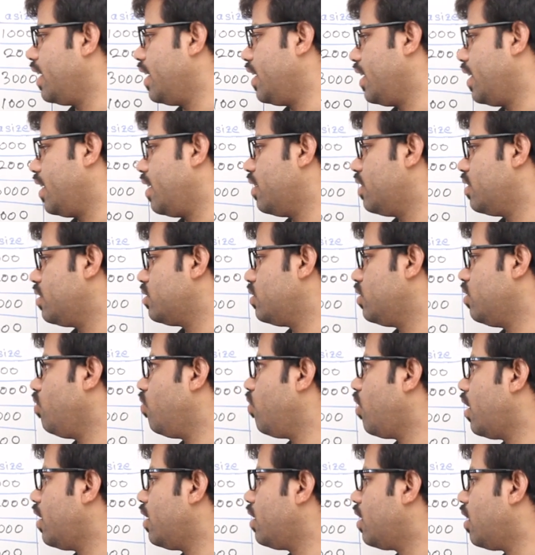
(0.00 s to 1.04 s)
area. So
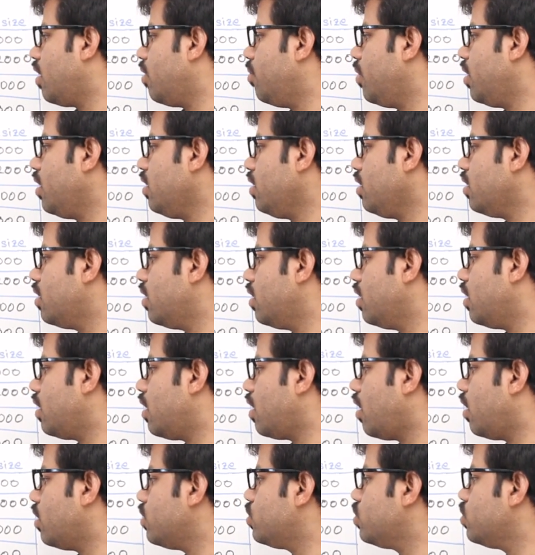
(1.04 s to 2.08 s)
1 comma
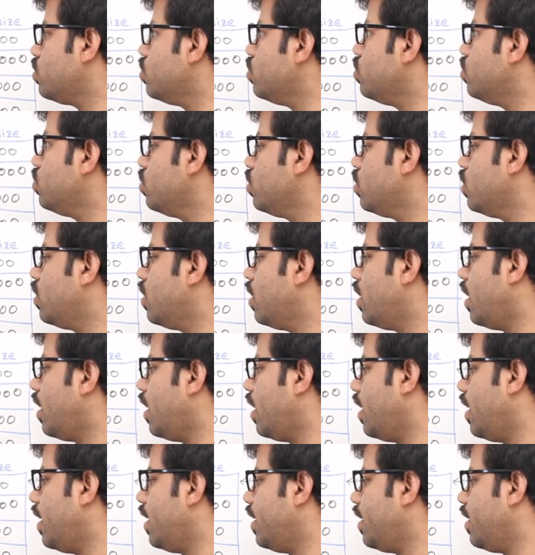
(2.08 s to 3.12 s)
Raju
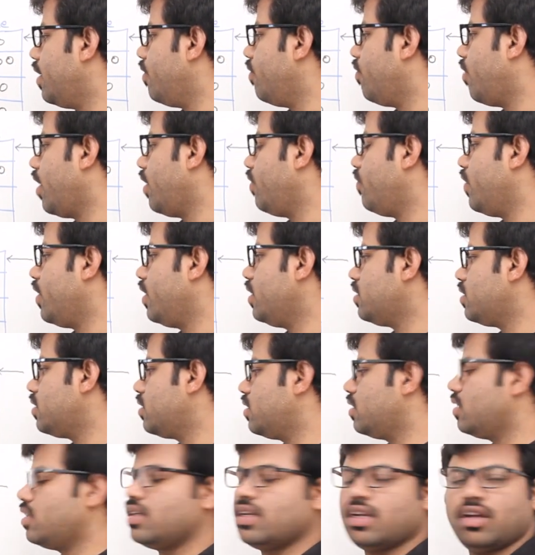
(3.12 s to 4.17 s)
and wife
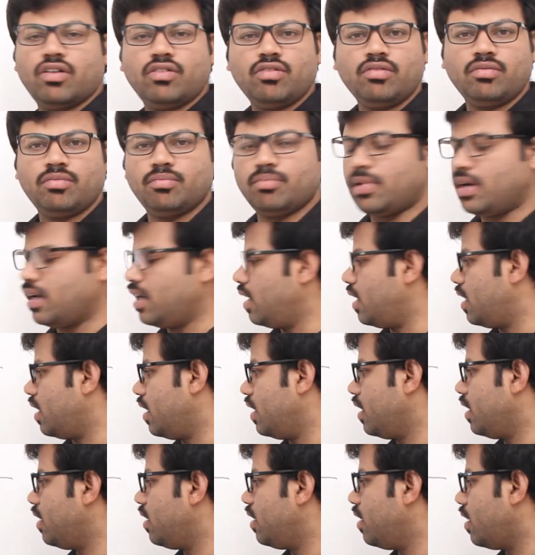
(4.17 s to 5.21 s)
is now
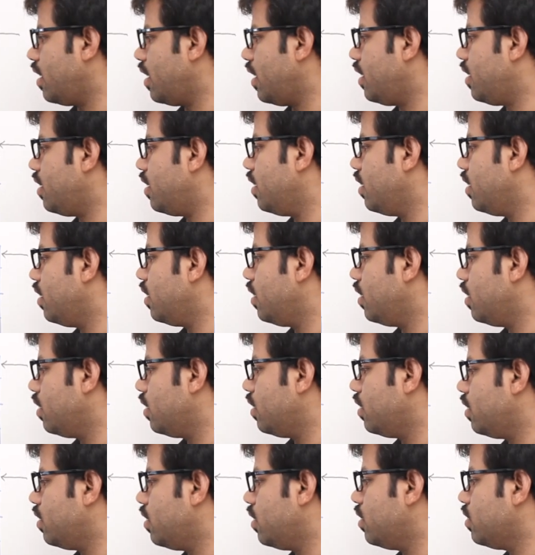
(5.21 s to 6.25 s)
Maharani, right?
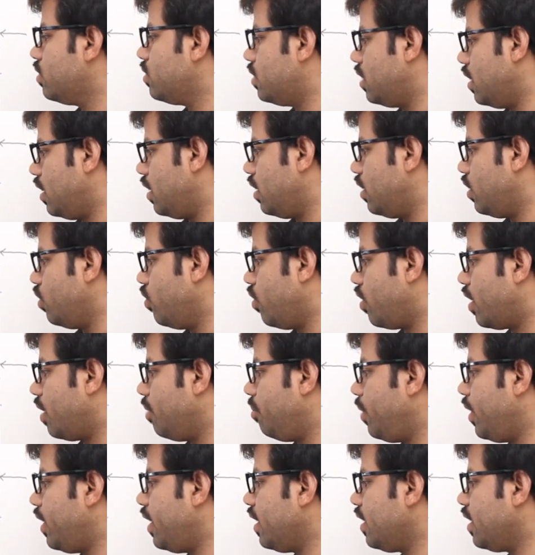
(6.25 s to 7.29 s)
See, you are
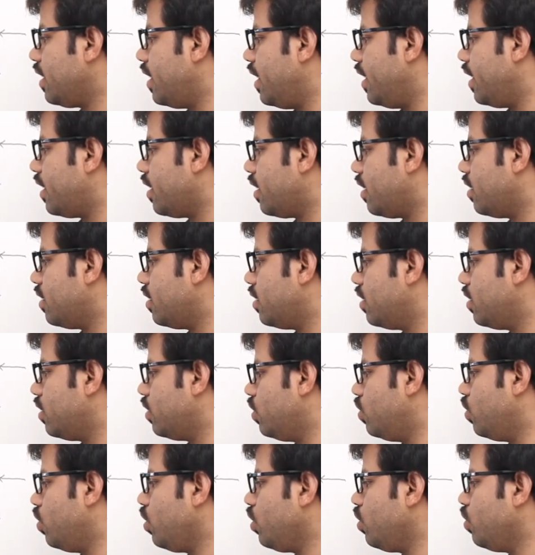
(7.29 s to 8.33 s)
repeating the data,
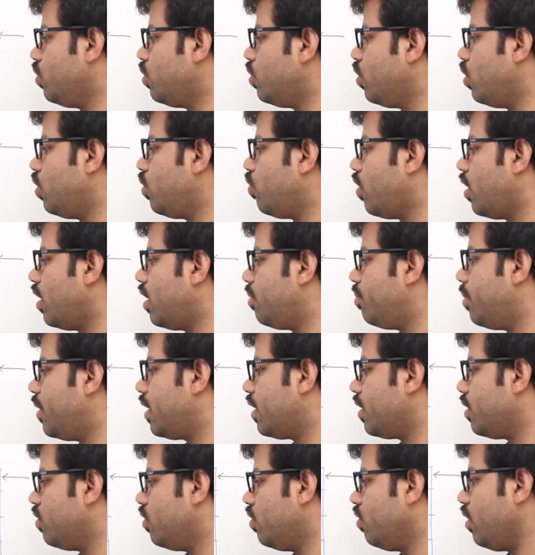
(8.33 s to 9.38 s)
though you don't want,
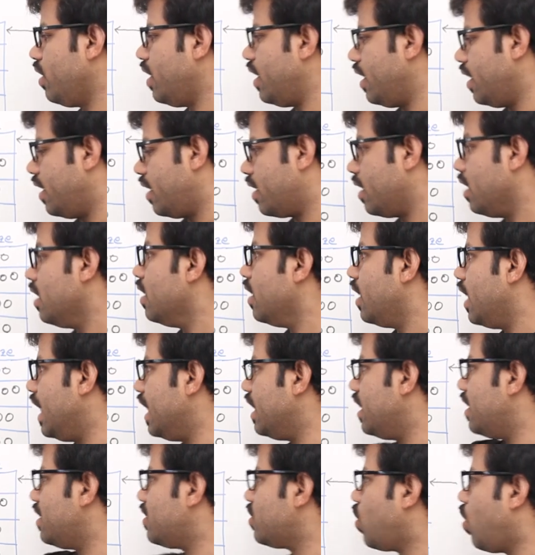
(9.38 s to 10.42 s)
but here
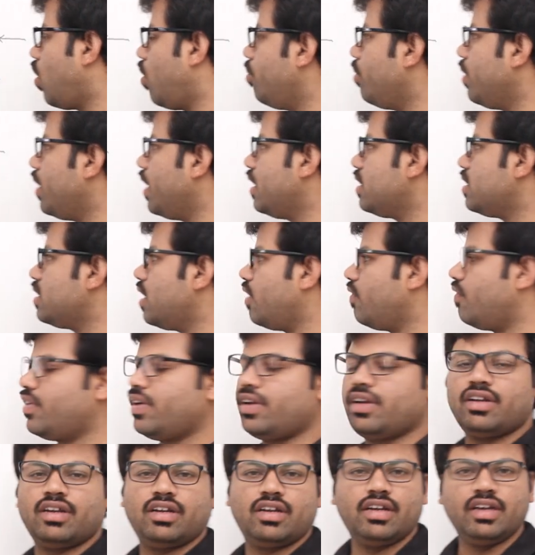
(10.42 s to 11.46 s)
in this combination of
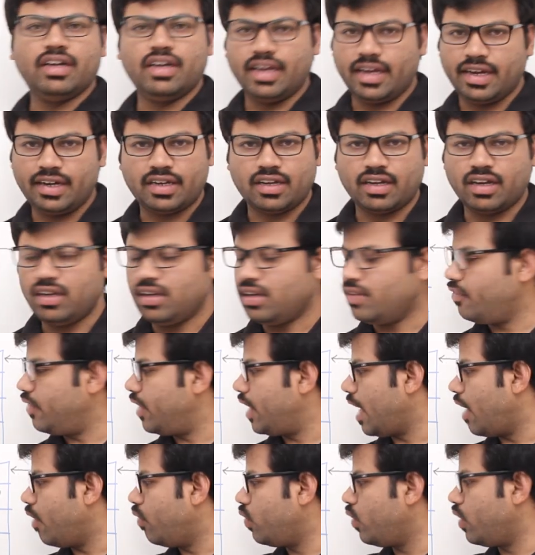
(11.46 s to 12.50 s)
data, we
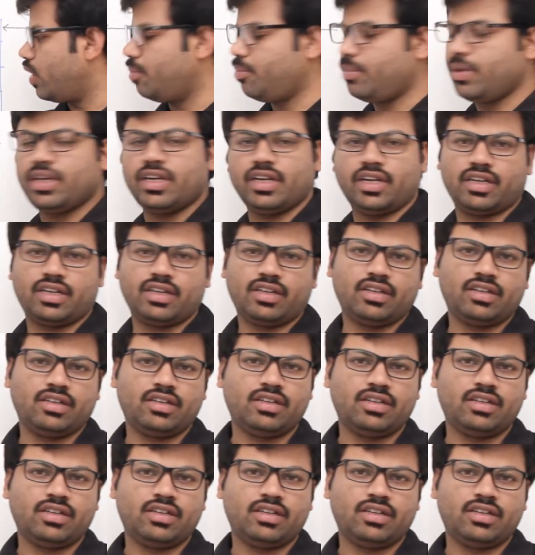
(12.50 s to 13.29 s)
have to repeat it.